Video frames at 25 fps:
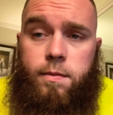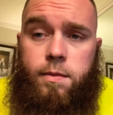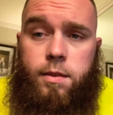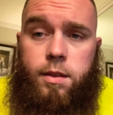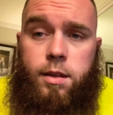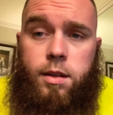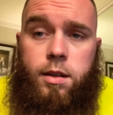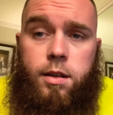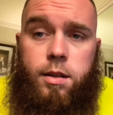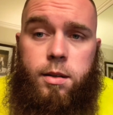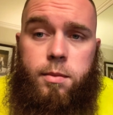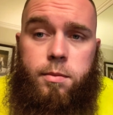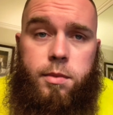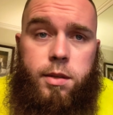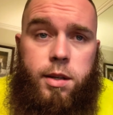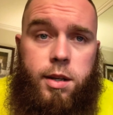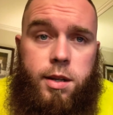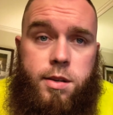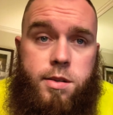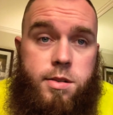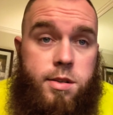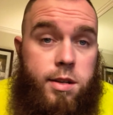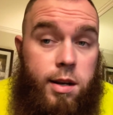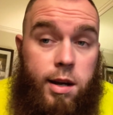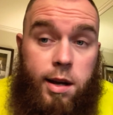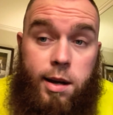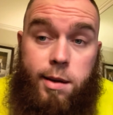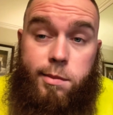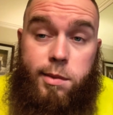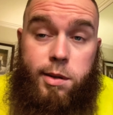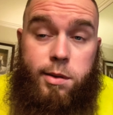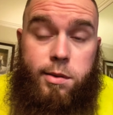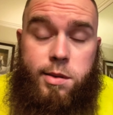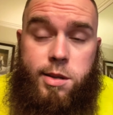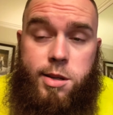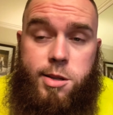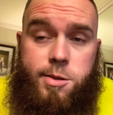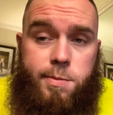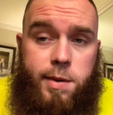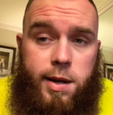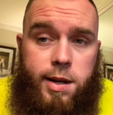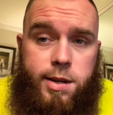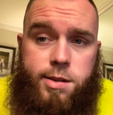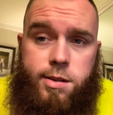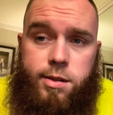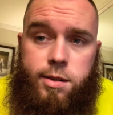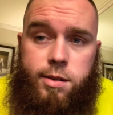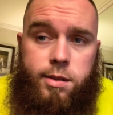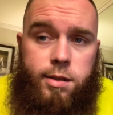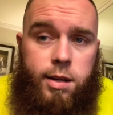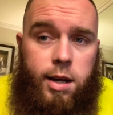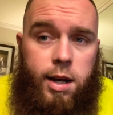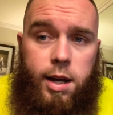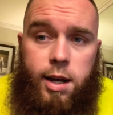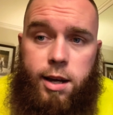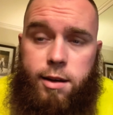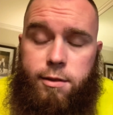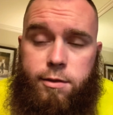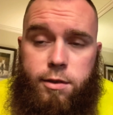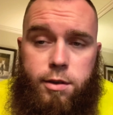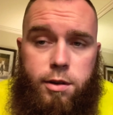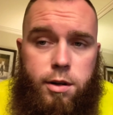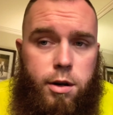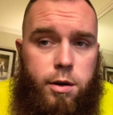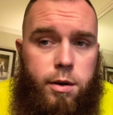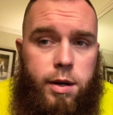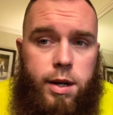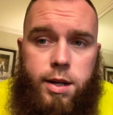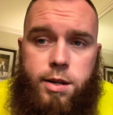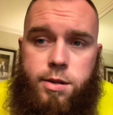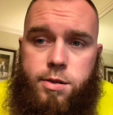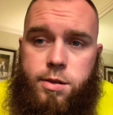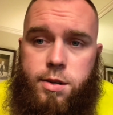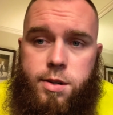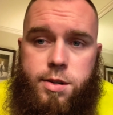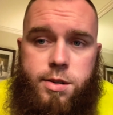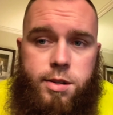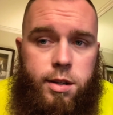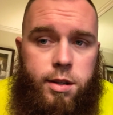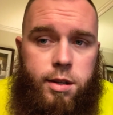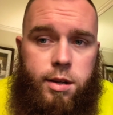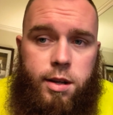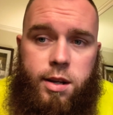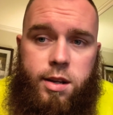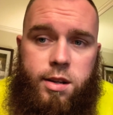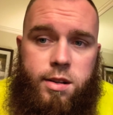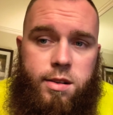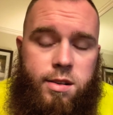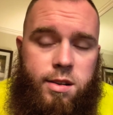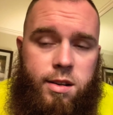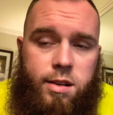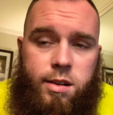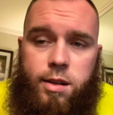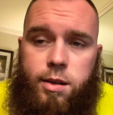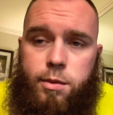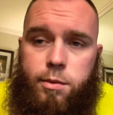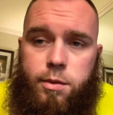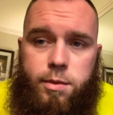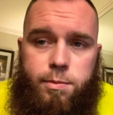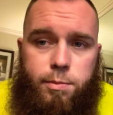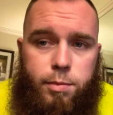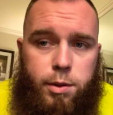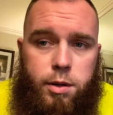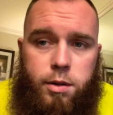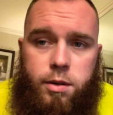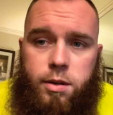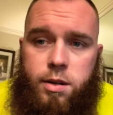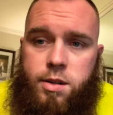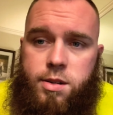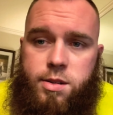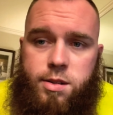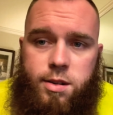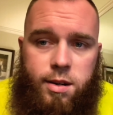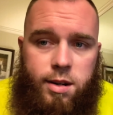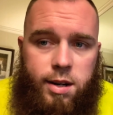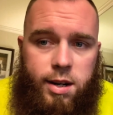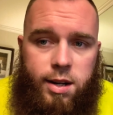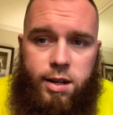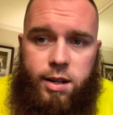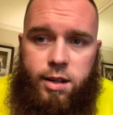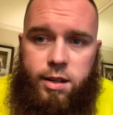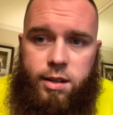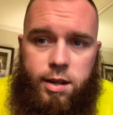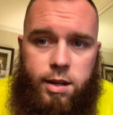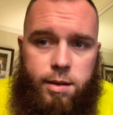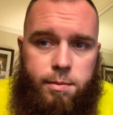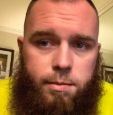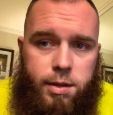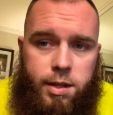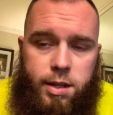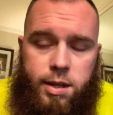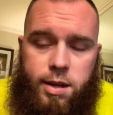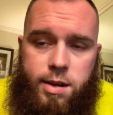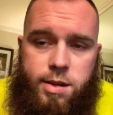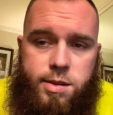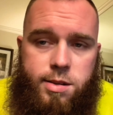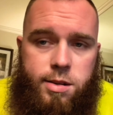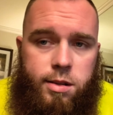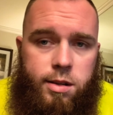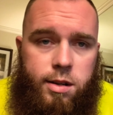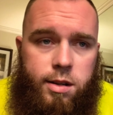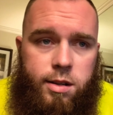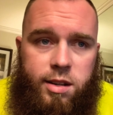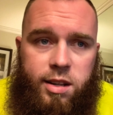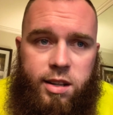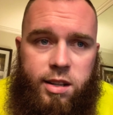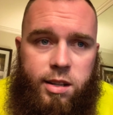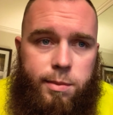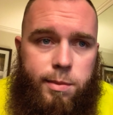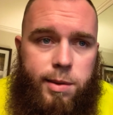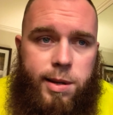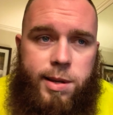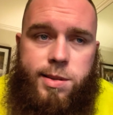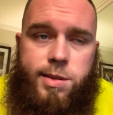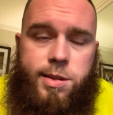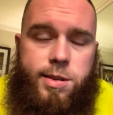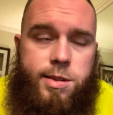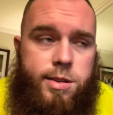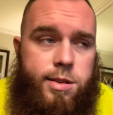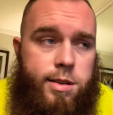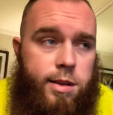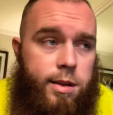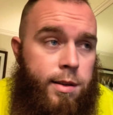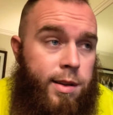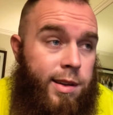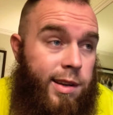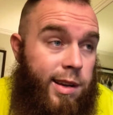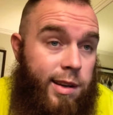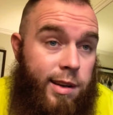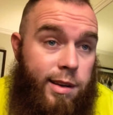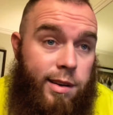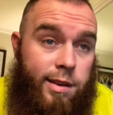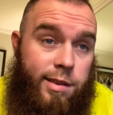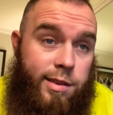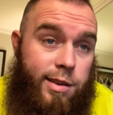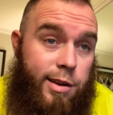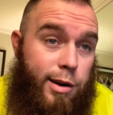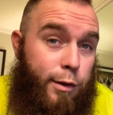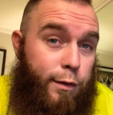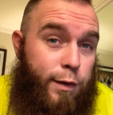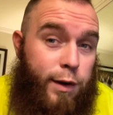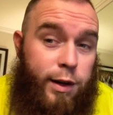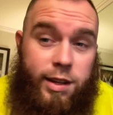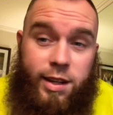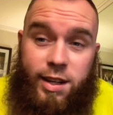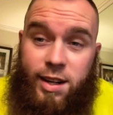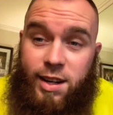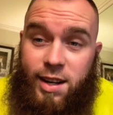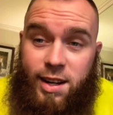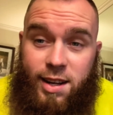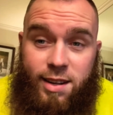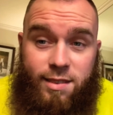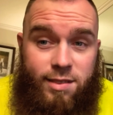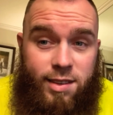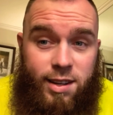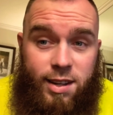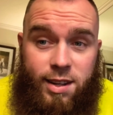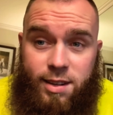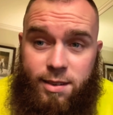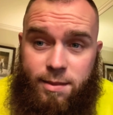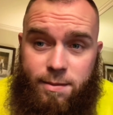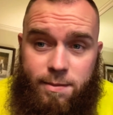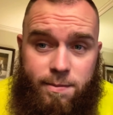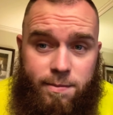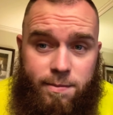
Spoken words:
because I'm no dispatcher. I have no interest in dealing with brokers or any of that BS on a daily basis. Nova can have that.